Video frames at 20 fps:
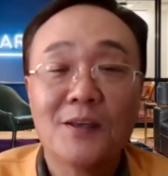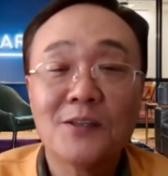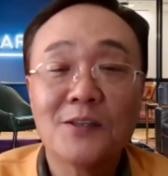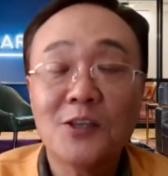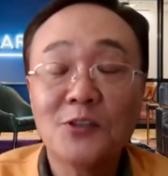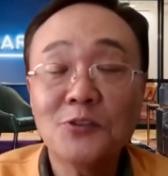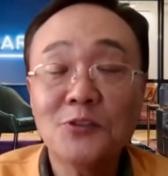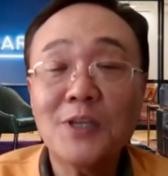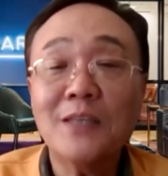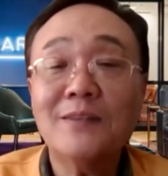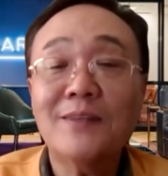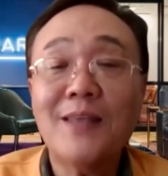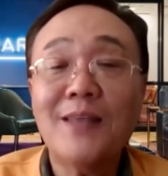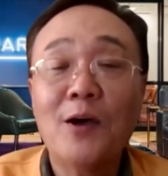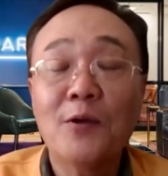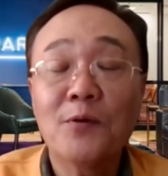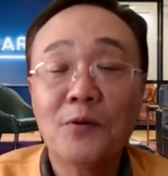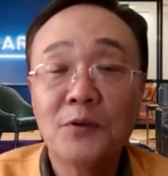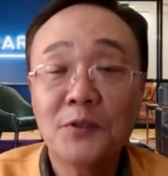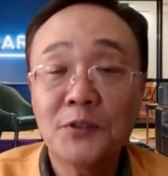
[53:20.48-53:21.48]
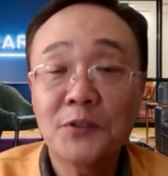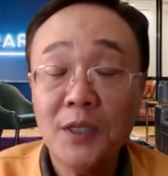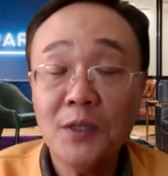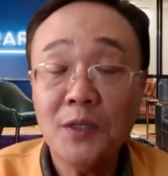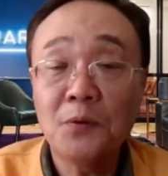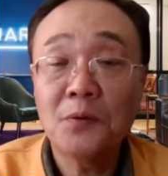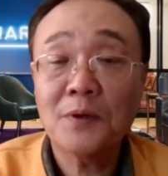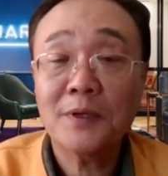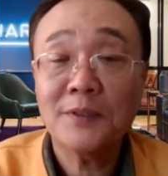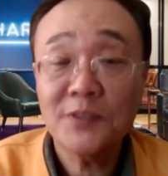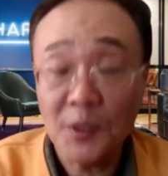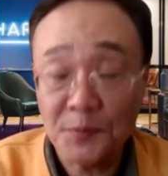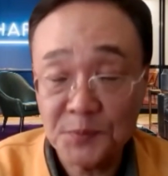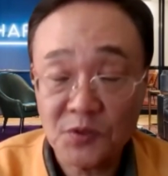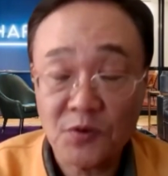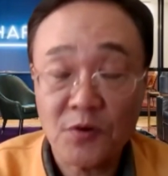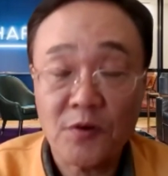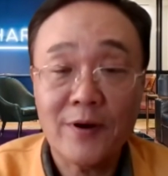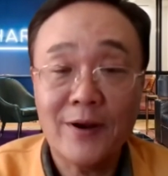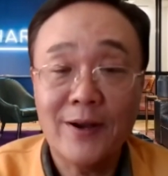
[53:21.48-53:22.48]
You can download it or
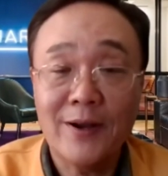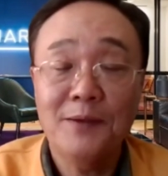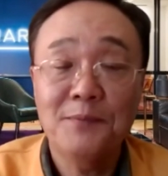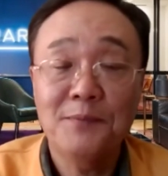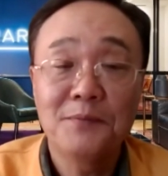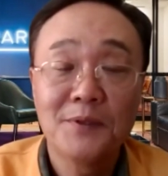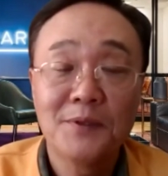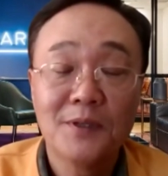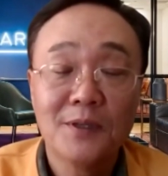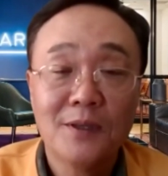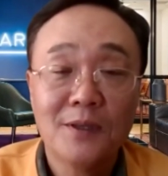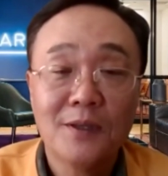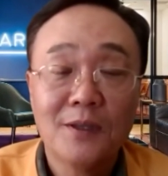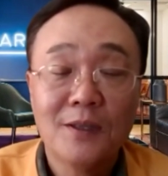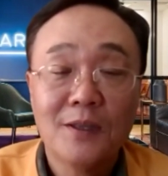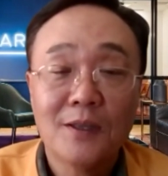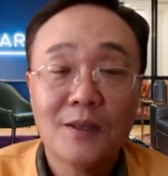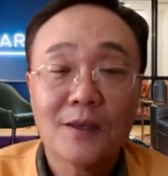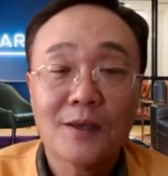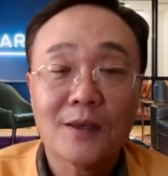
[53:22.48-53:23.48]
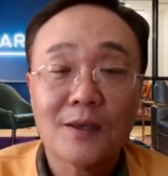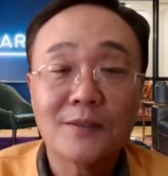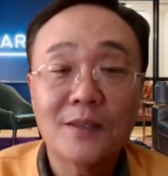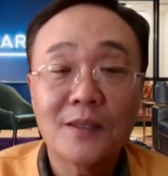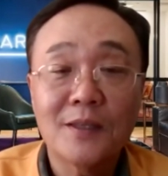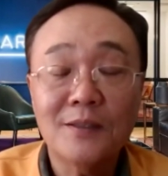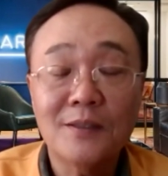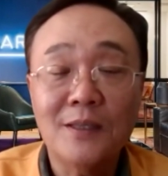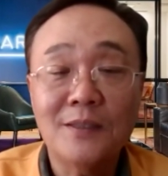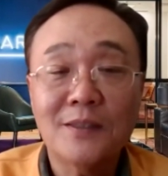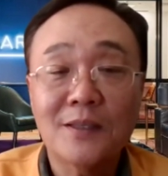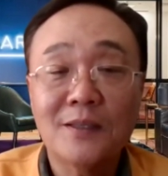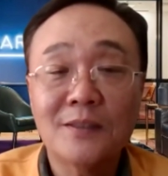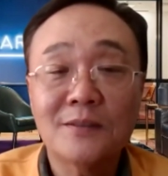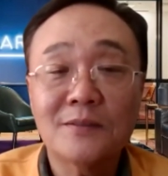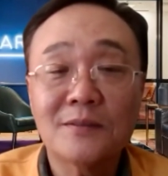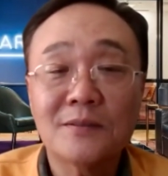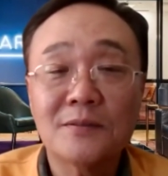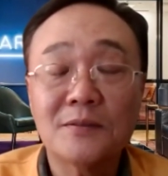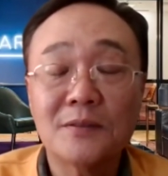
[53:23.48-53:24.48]
subscribe, and then and
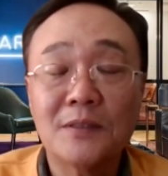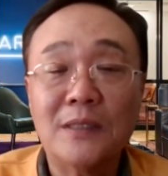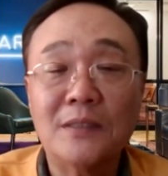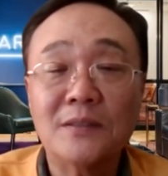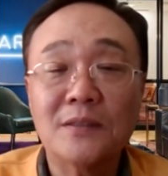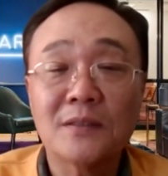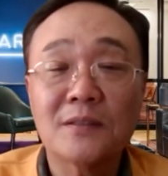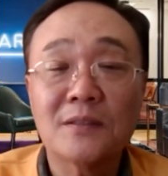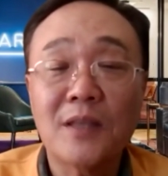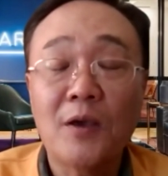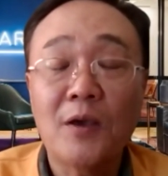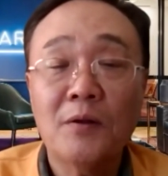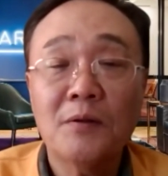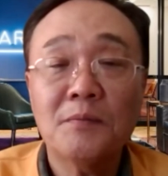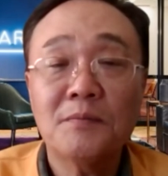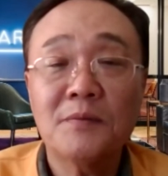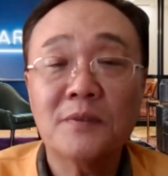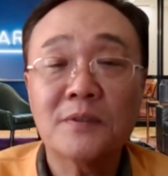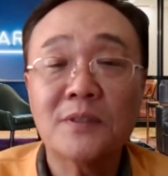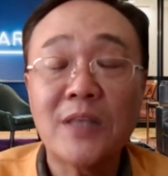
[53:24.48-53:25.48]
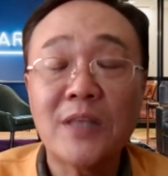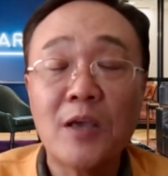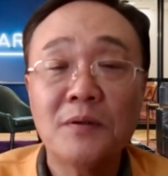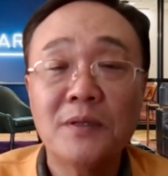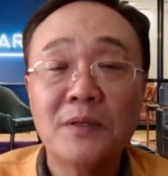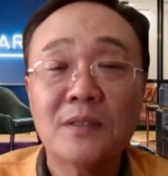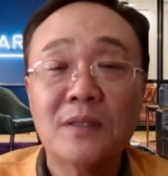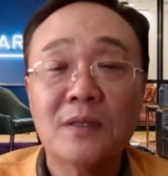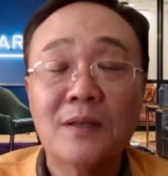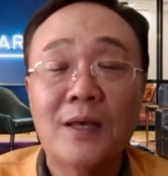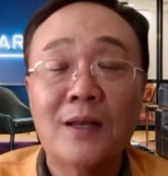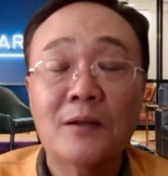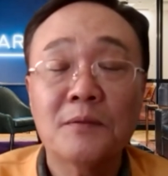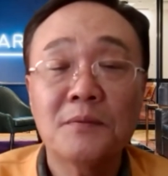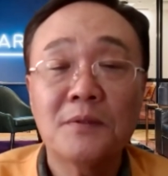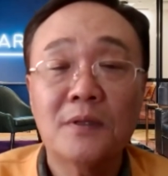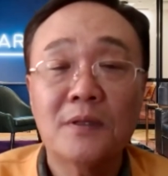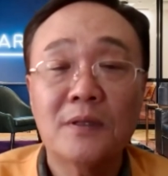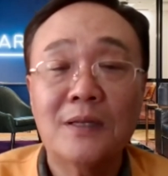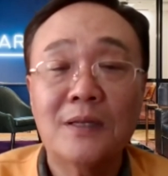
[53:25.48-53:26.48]
then and then they'll they'll need a lot
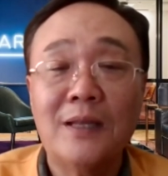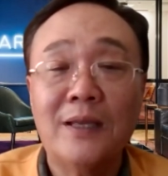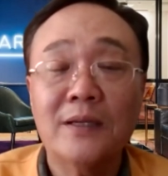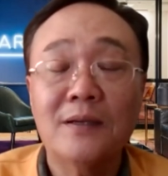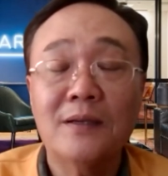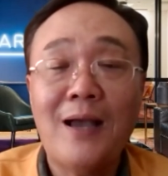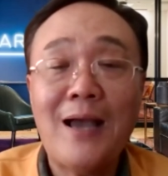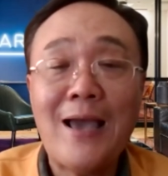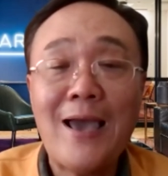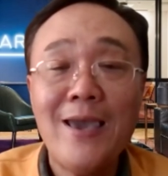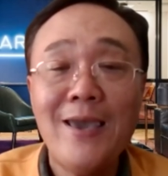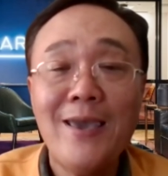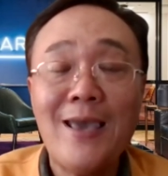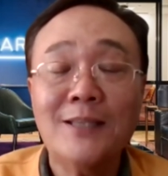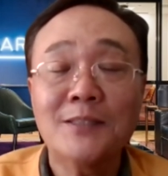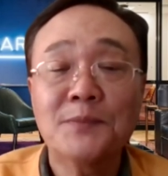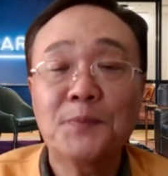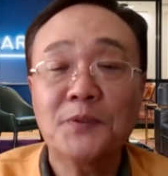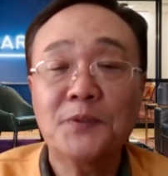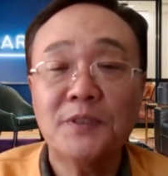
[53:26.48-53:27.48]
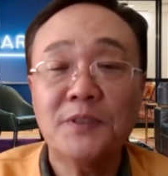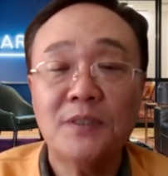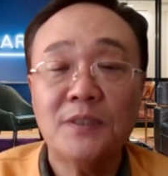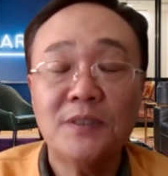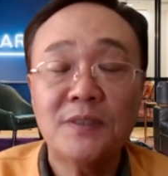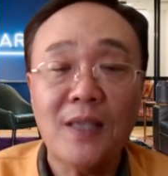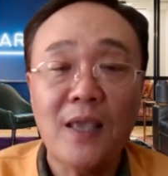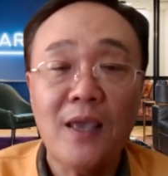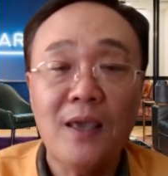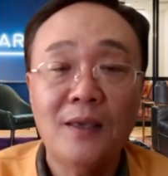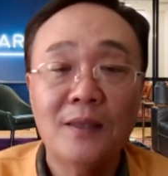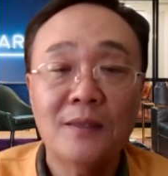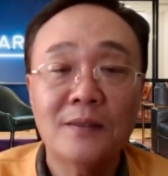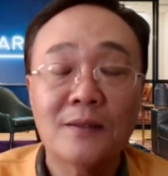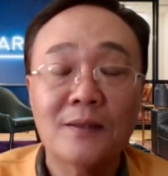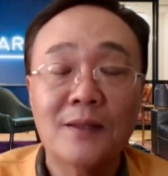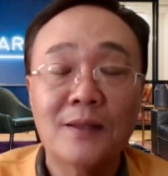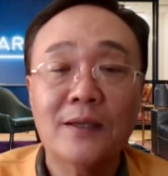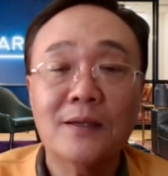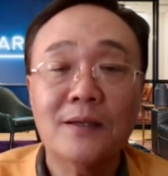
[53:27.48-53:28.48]
of the like high expertise
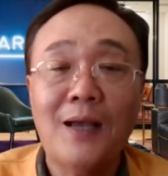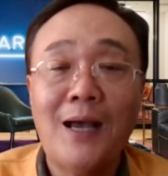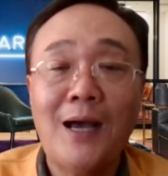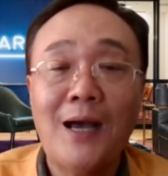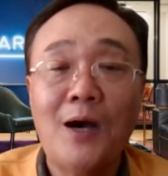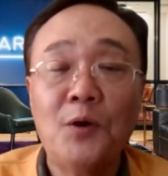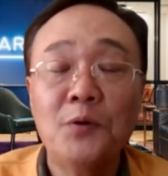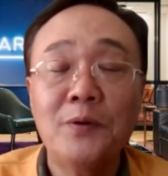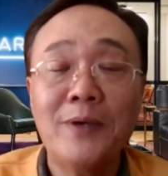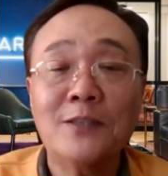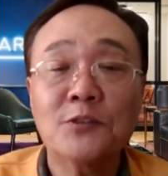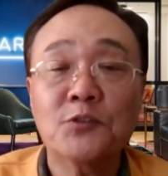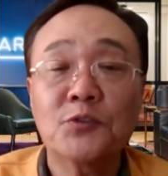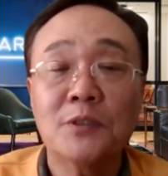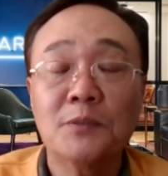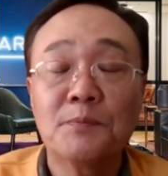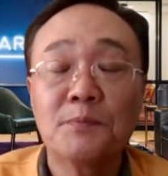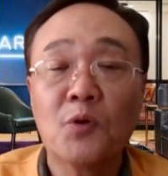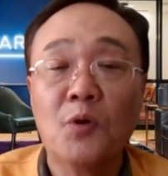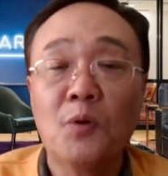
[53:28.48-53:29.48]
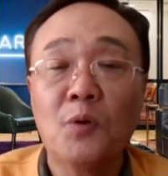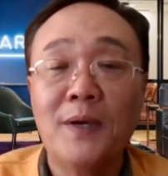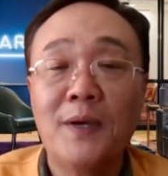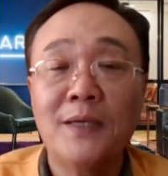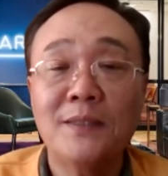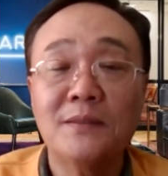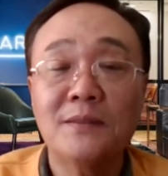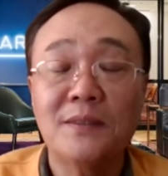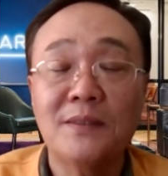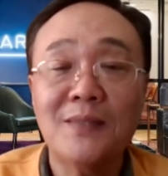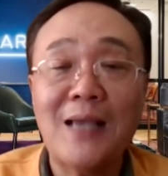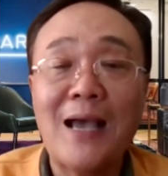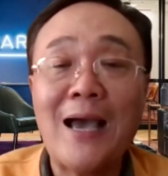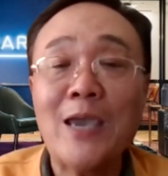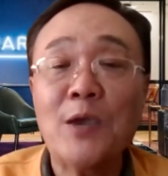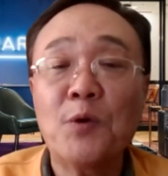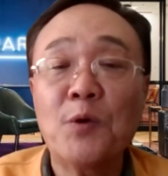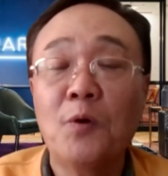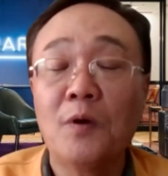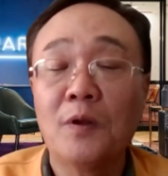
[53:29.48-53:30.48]
in like how actually to provide this
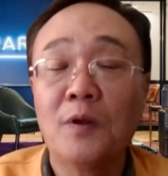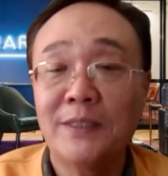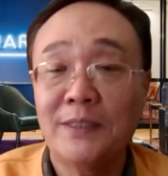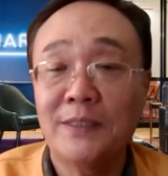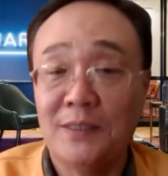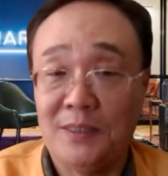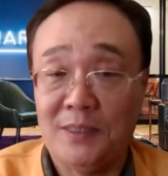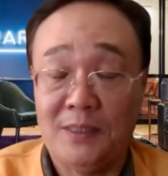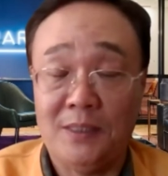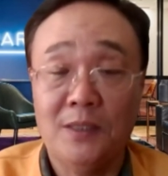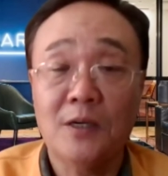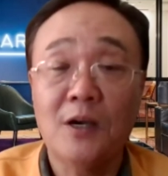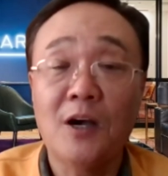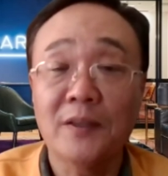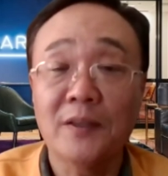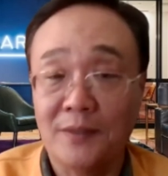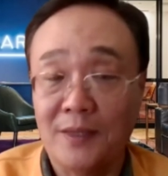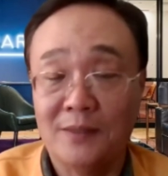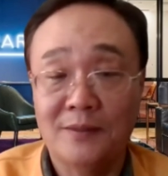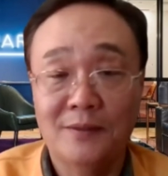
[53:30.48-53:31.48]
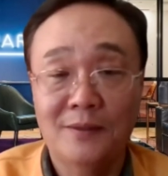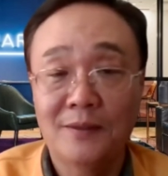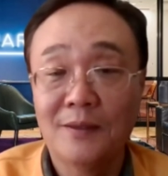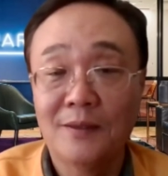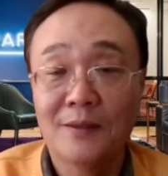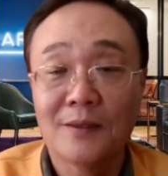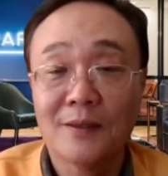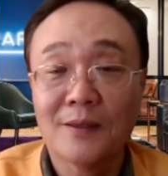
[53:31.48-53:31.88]
high quality content,